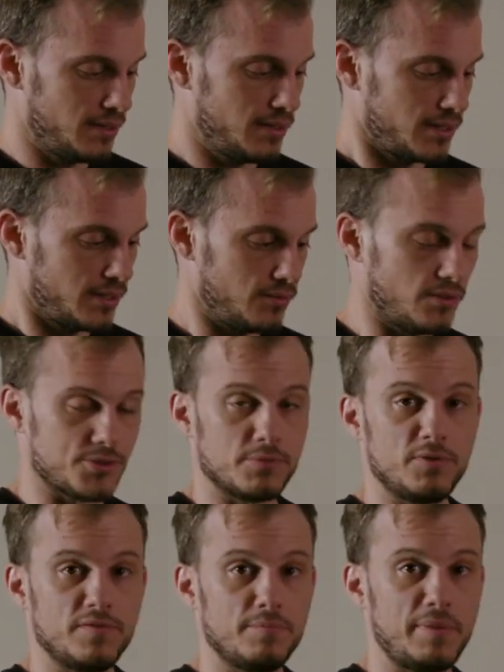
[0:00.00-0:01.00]
I can also
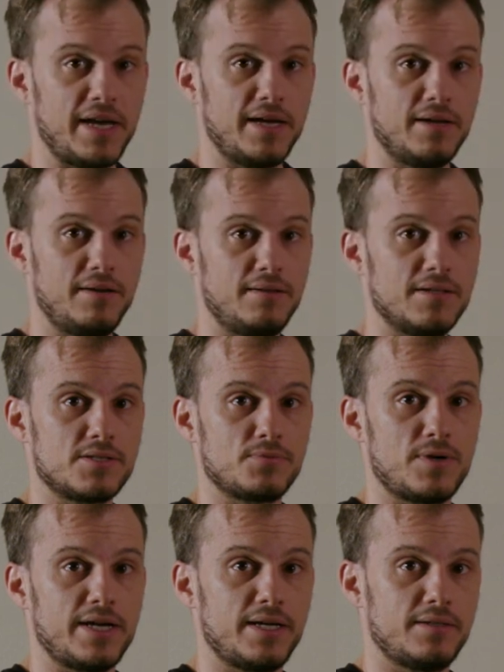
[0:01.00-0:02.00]
move the pan this
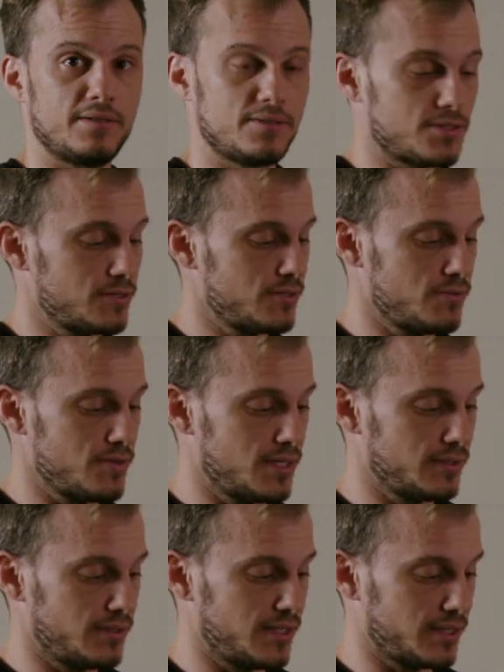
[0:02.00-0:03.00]
way. So you
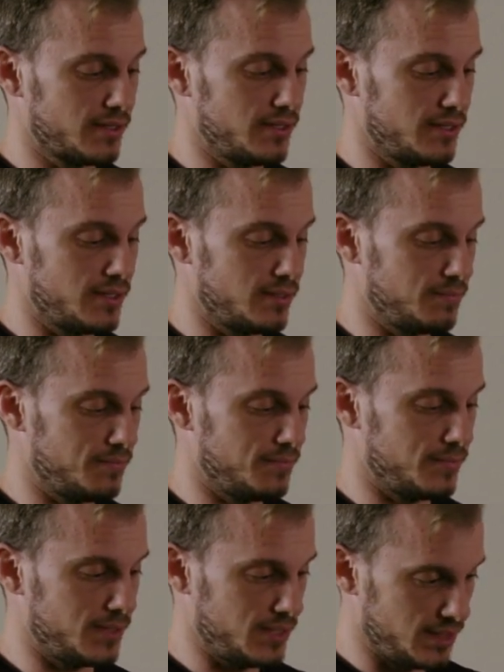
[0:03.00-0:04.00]
unlock the knob
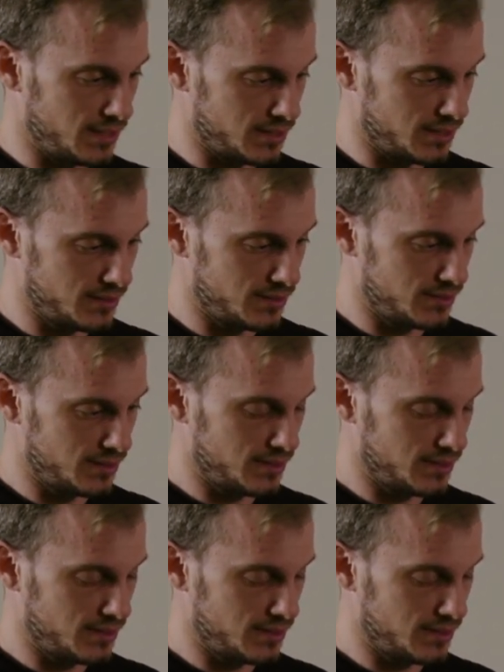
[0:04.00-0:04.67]
here,